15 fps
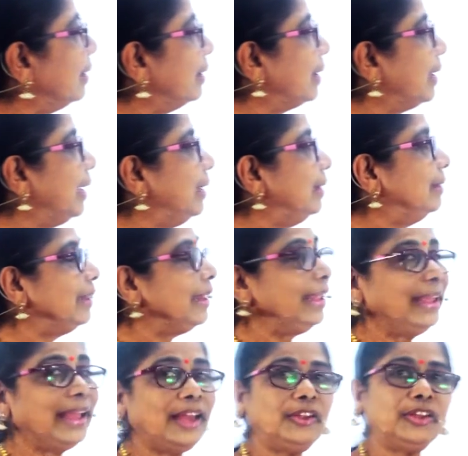again
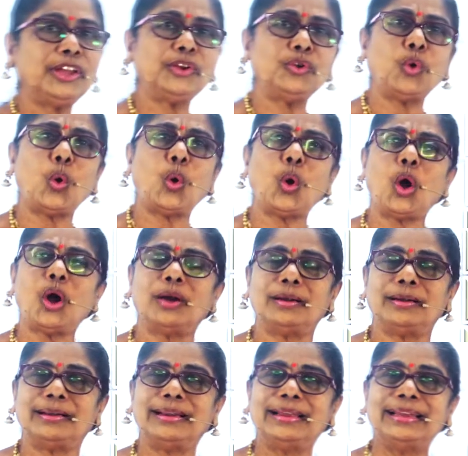three, and you can go
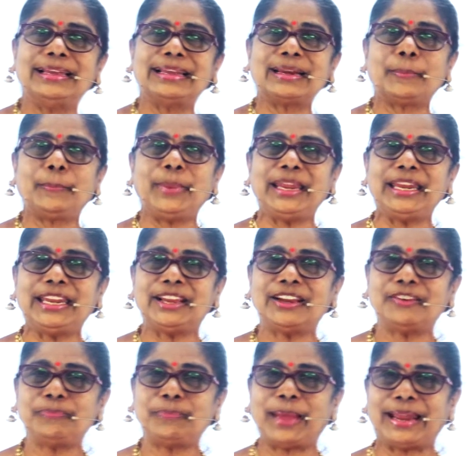on repeating
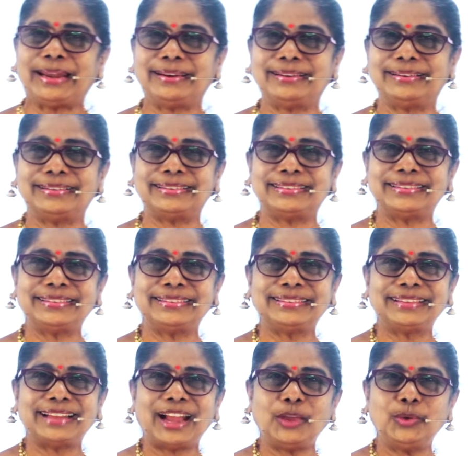a pattern.
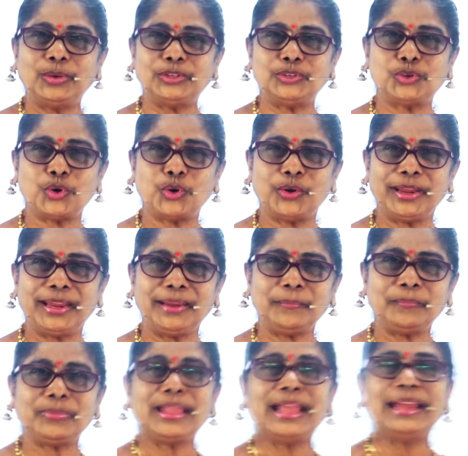Are you enjoying?
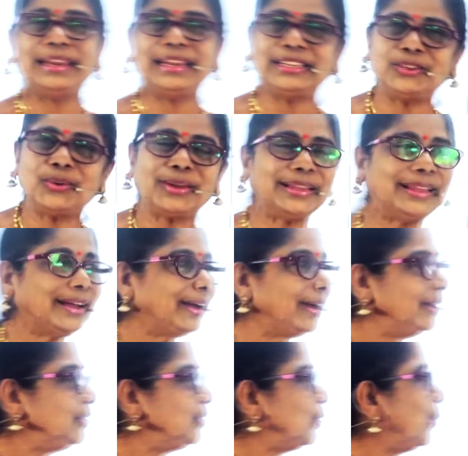Let's look at the
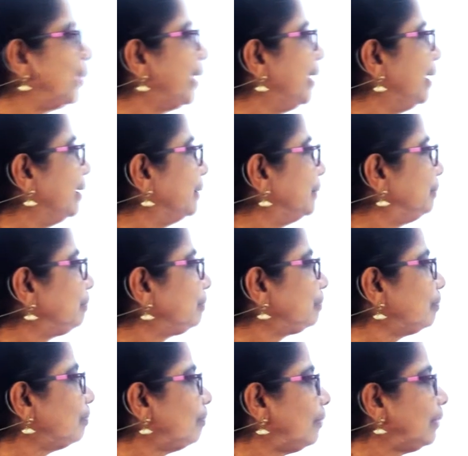hearts over here.
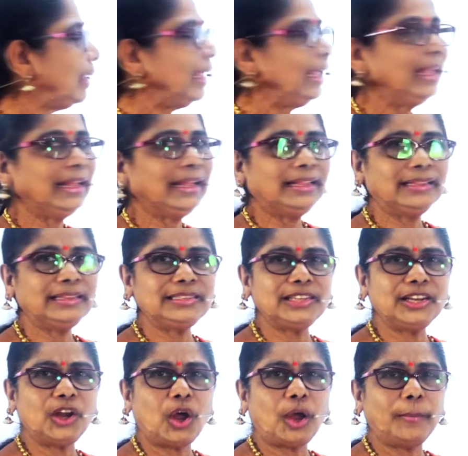This is
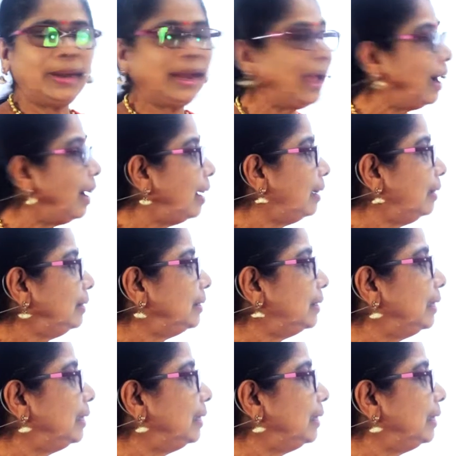a normal heart.